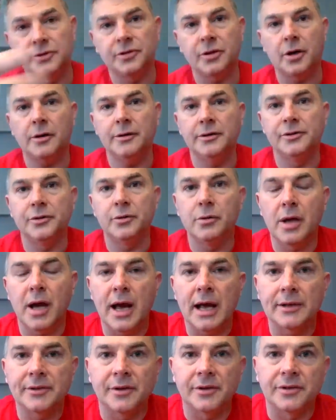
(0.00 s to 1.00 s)
have saw these two
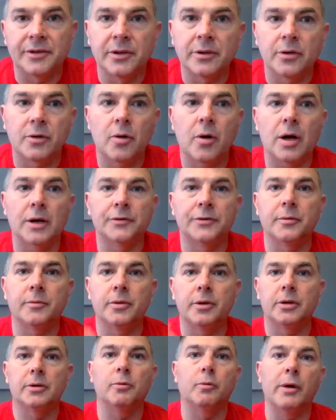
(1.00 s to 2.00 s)
guys I sitting across from
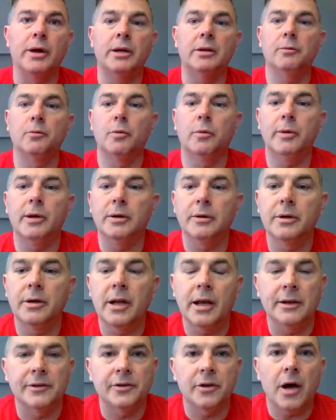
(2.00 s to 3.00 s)
the waiting room here
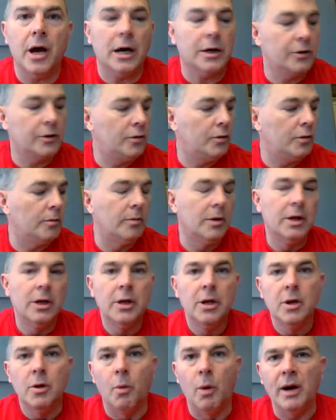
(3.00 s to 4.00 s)
today. I was talking to him.
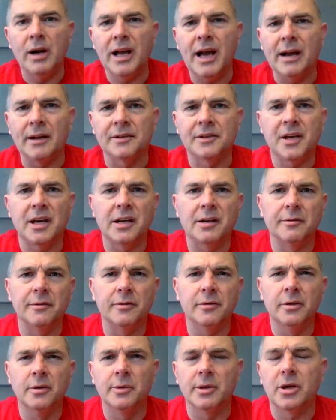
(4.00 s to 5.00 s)
One guy's kind
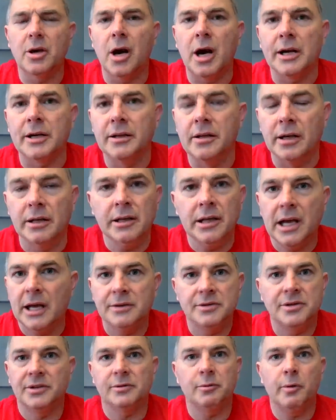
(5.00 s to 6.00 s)
of a little bit cocky. The other
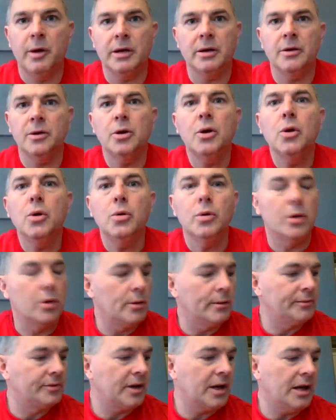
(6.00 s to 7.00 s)
guy's just a regular dude. You
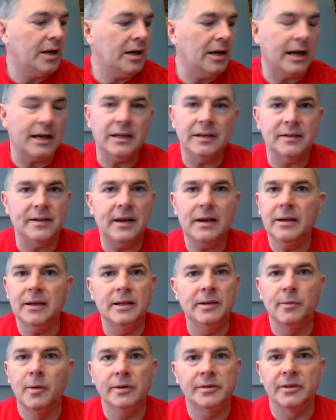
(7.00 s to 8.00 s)
know what I'm saying? And I could tell
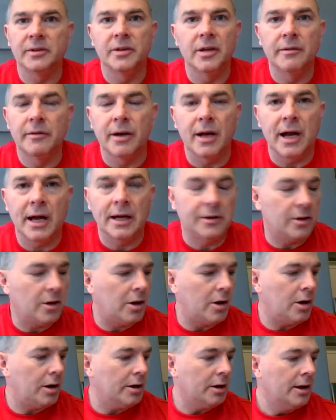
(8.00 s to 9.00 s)
he wasn't living high in the
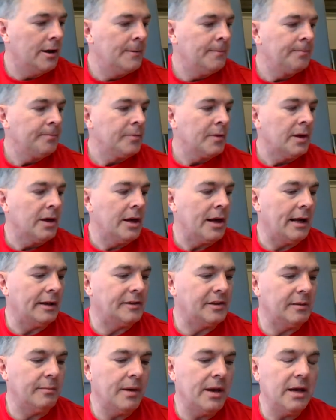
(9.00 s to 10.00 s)
hog. And I
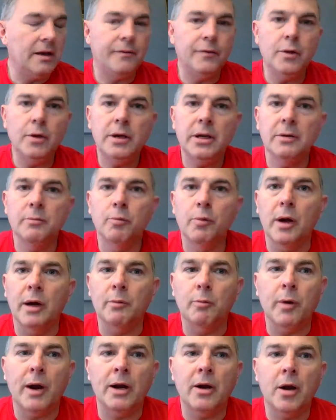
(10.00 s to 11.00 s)
said, man, if you can
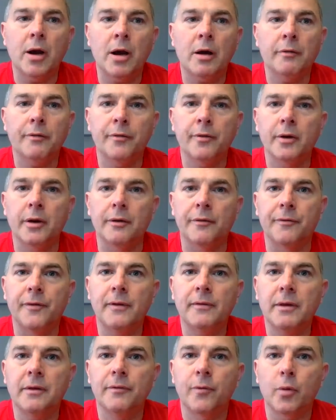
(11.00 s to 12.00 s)
write off uh,
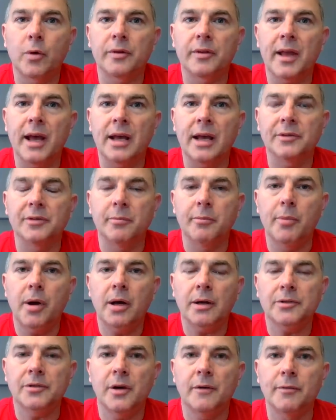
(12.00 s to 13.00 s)
54,000
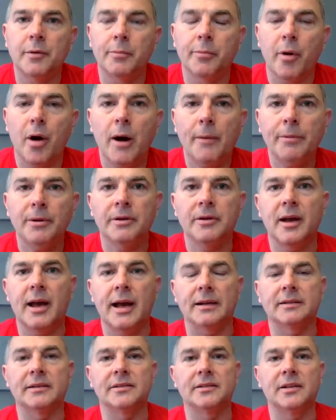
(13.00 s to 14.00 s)
bucks off your property
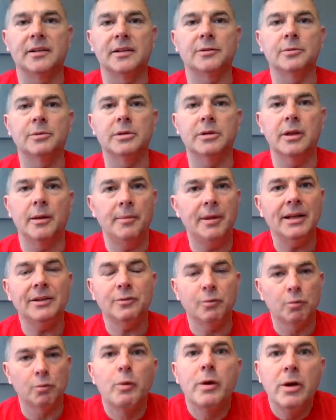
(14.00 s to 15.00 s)
tax assessment, I mean,
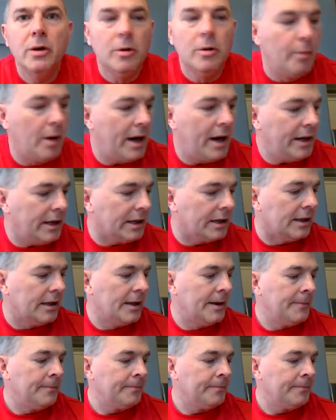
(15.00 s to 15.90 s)
that's real money.